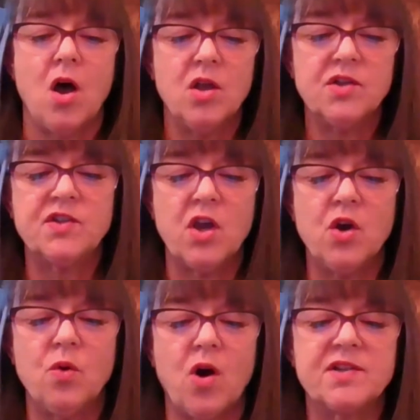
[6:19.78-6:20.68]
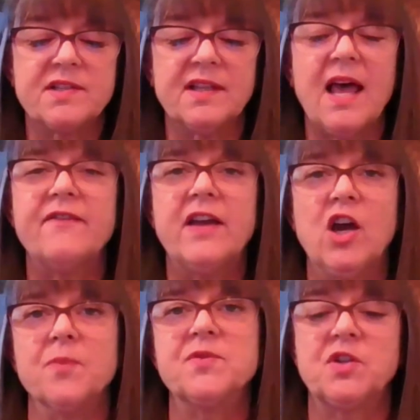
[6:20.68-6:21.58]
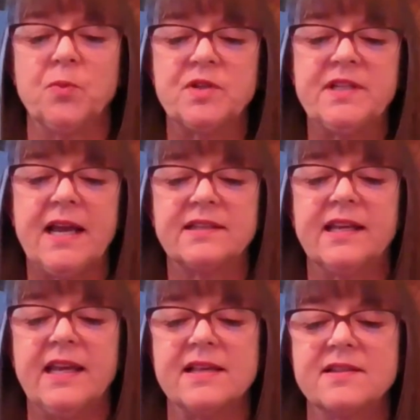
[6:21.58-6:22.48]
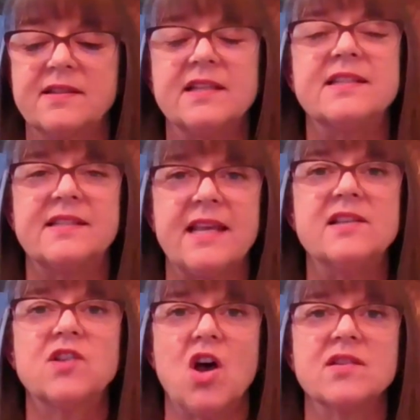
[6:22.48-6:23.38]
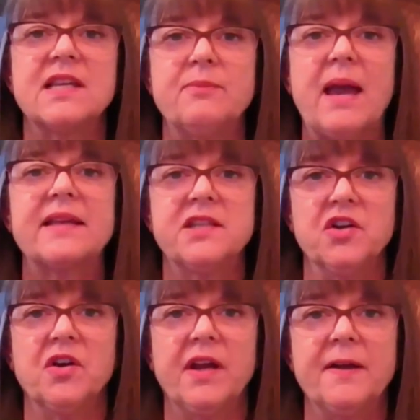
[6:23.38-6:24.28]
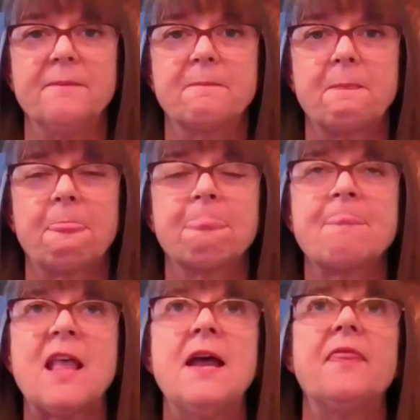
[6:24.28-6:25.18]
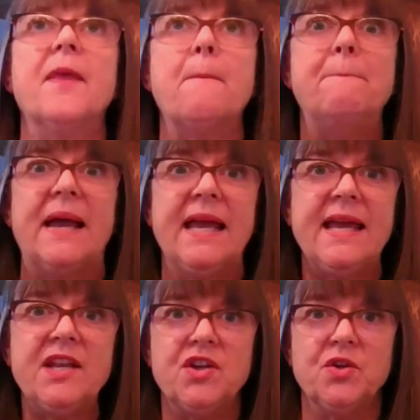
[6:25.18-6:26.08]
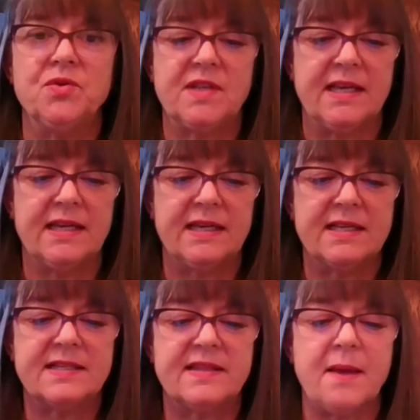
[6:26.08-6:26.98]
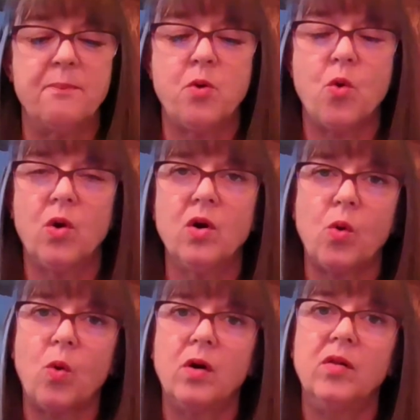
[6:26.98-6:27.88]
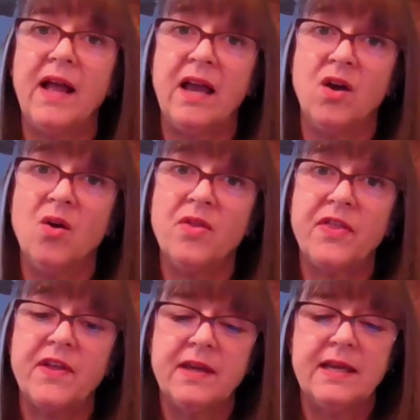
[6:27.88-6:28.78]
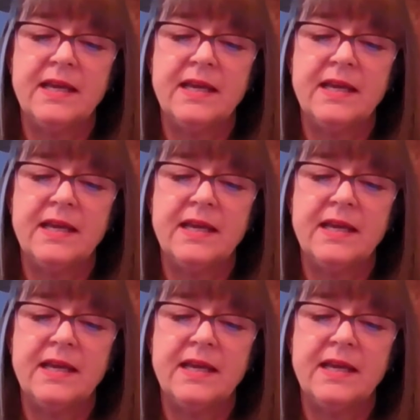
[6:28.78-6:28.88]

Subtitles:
Also, our saliva helps to protect against disease-causing bacteria. The bad news is that poor oral health